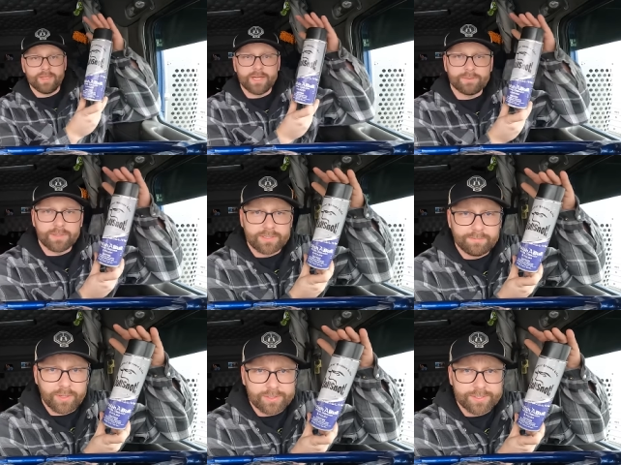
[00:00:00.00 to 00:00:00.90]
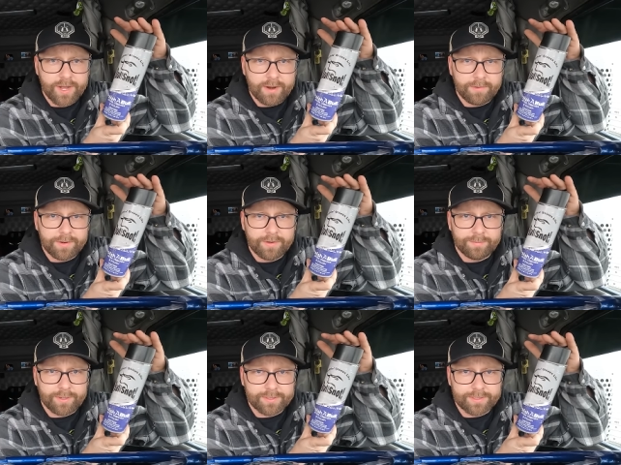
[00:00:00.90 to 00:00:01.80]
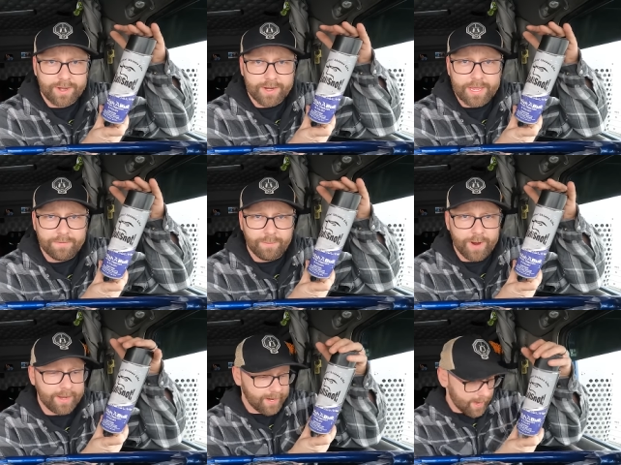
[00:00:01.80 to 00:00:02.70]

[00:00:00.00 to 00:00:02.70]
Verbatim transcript: You guys want some bull snot? We're doing a bull snot giveaway